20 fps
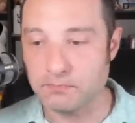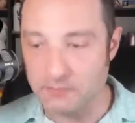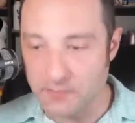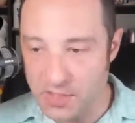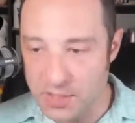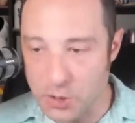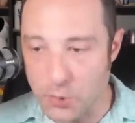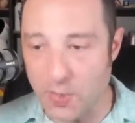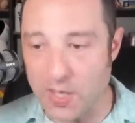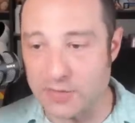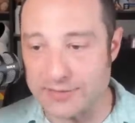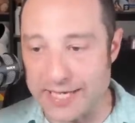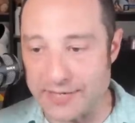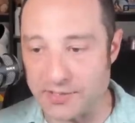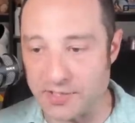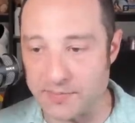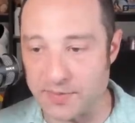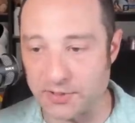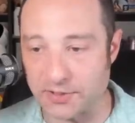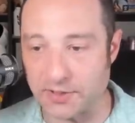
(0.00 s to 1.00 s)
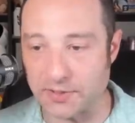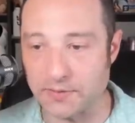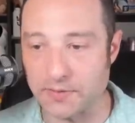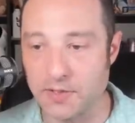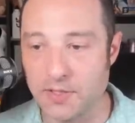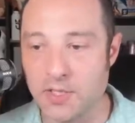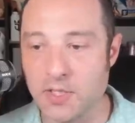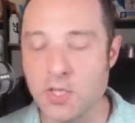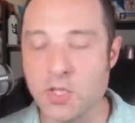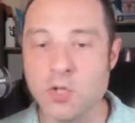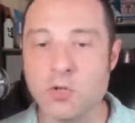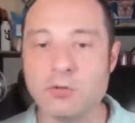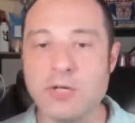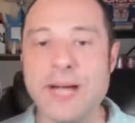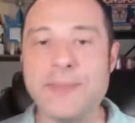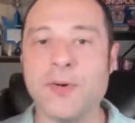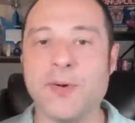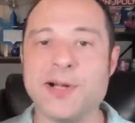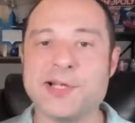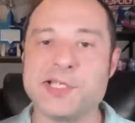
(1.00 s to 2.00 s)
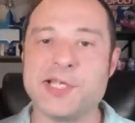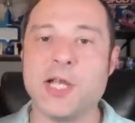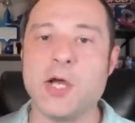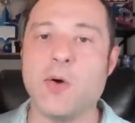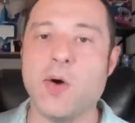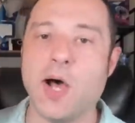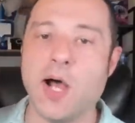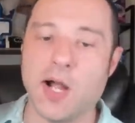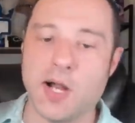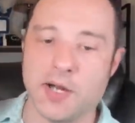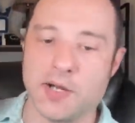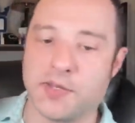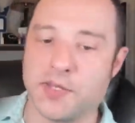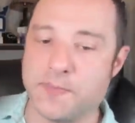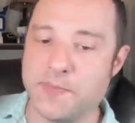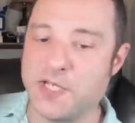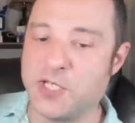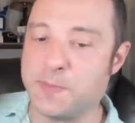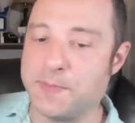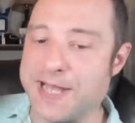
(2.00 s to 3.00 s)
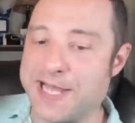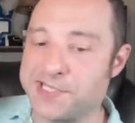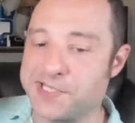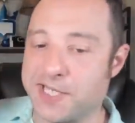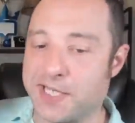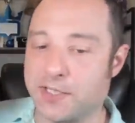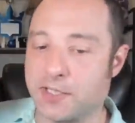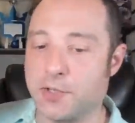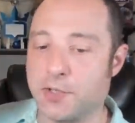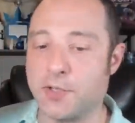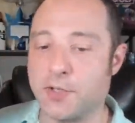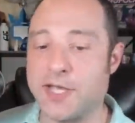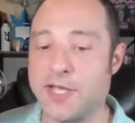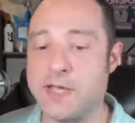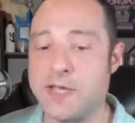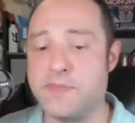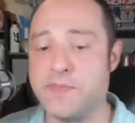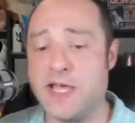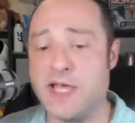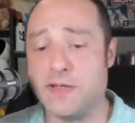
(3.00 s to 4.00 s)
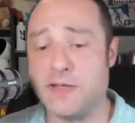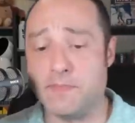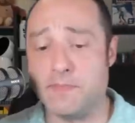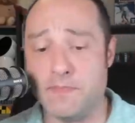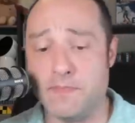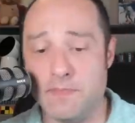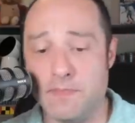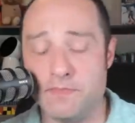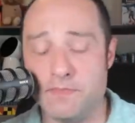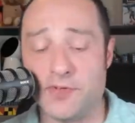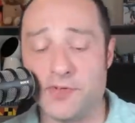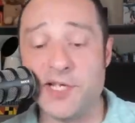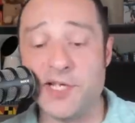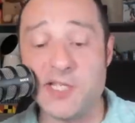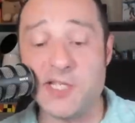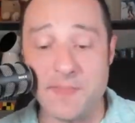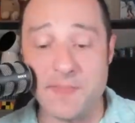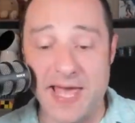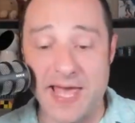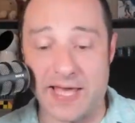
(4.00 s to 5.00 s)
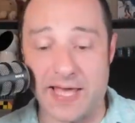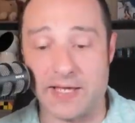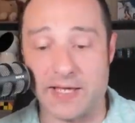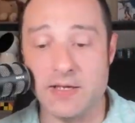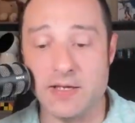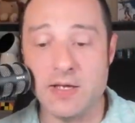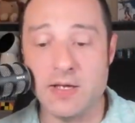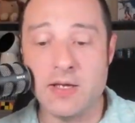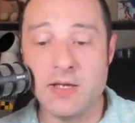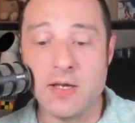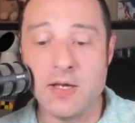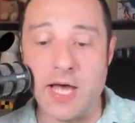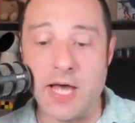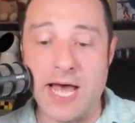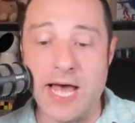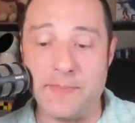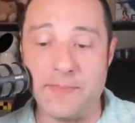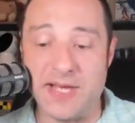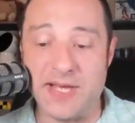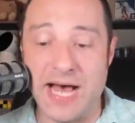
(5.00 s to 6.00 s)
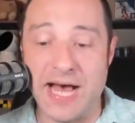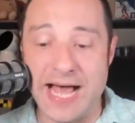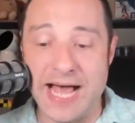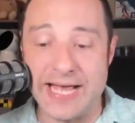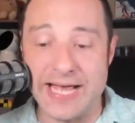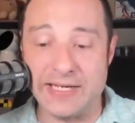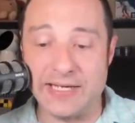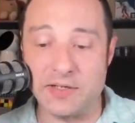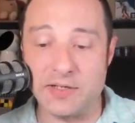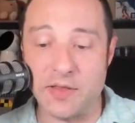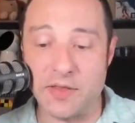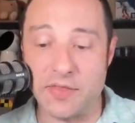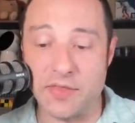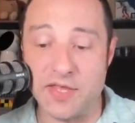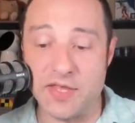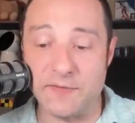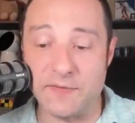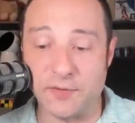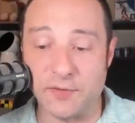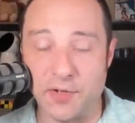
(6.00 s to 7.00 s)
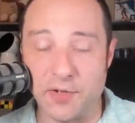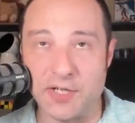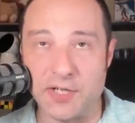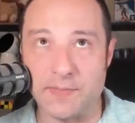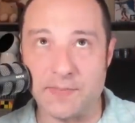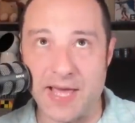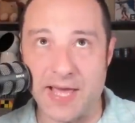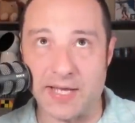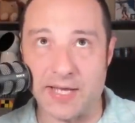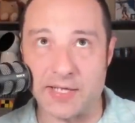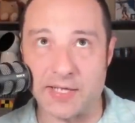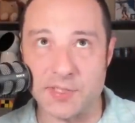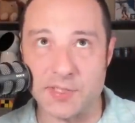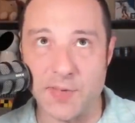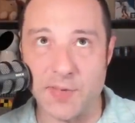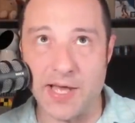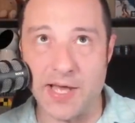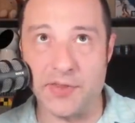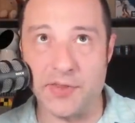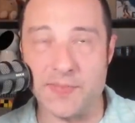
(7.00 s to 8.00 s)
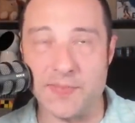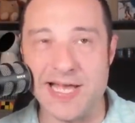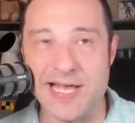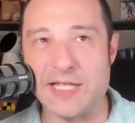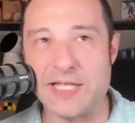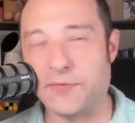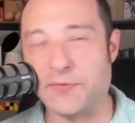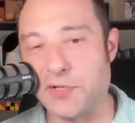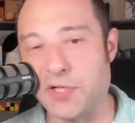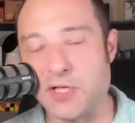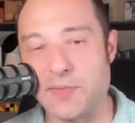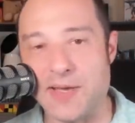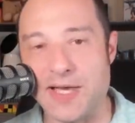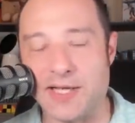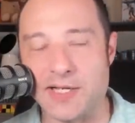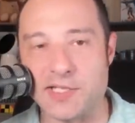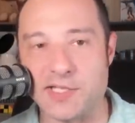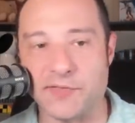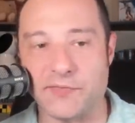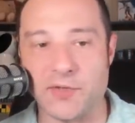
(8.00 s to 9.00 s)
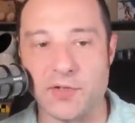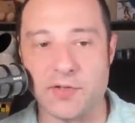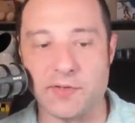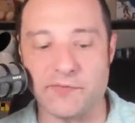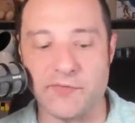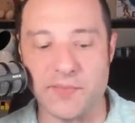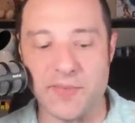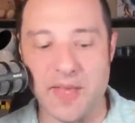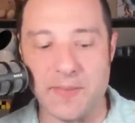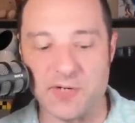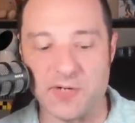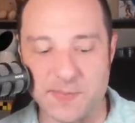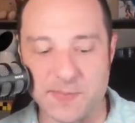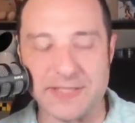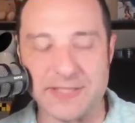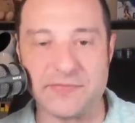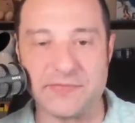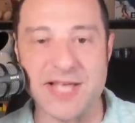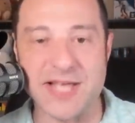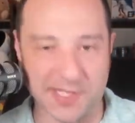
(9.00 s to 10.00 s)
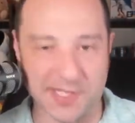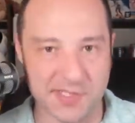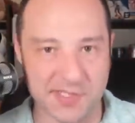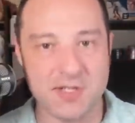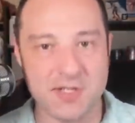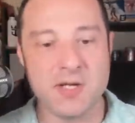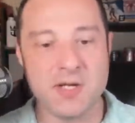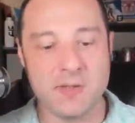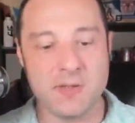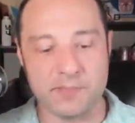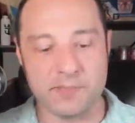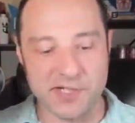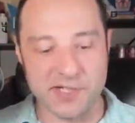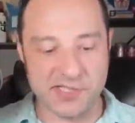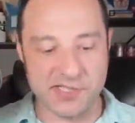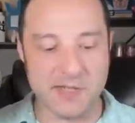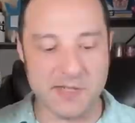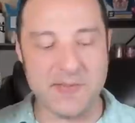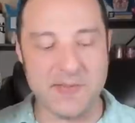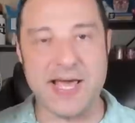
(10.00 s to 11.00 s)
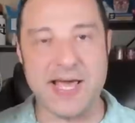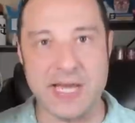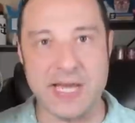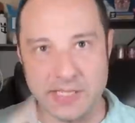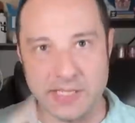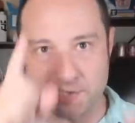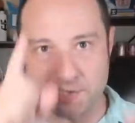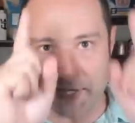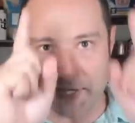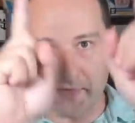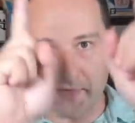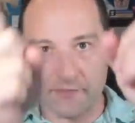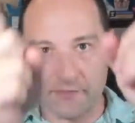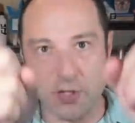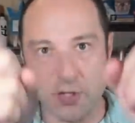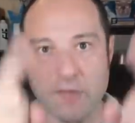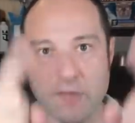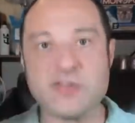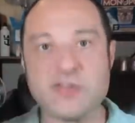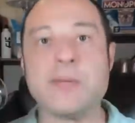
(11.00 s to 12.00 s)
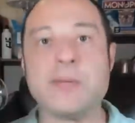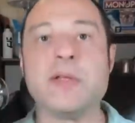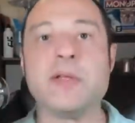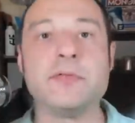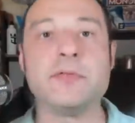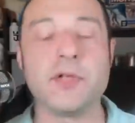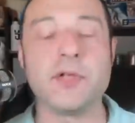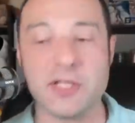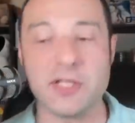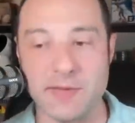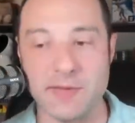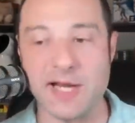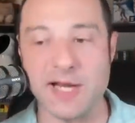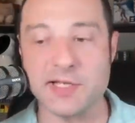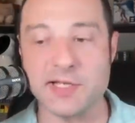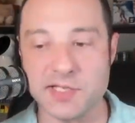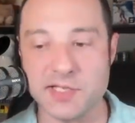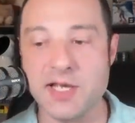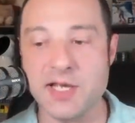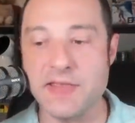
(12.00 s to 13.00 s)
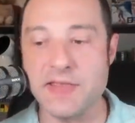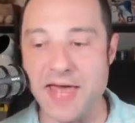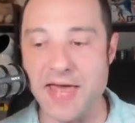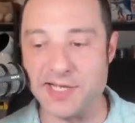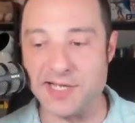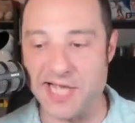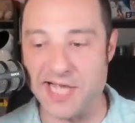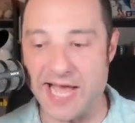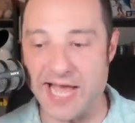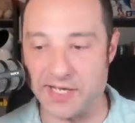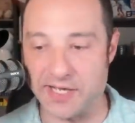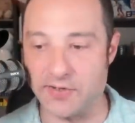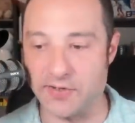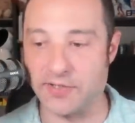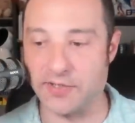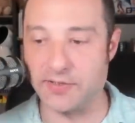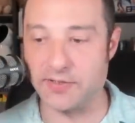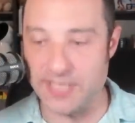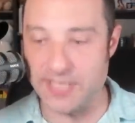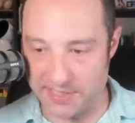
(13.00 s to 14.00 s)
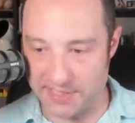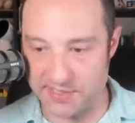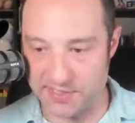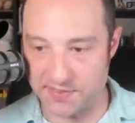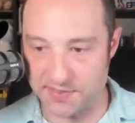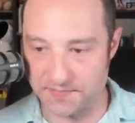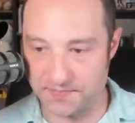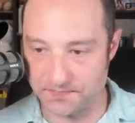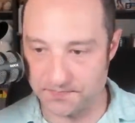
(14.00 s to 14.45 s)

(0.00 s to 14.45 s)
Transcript: you are allowed in the building. Robert wants to know Are the beach beds at CocoCay Breezy Bay uh, behind the floating cabanas? Well, they're behind the floating cabanas if you're from that perspective. Yes, Breezy Bay does have a view of some of the floating cabanas. That is accurate. Yes.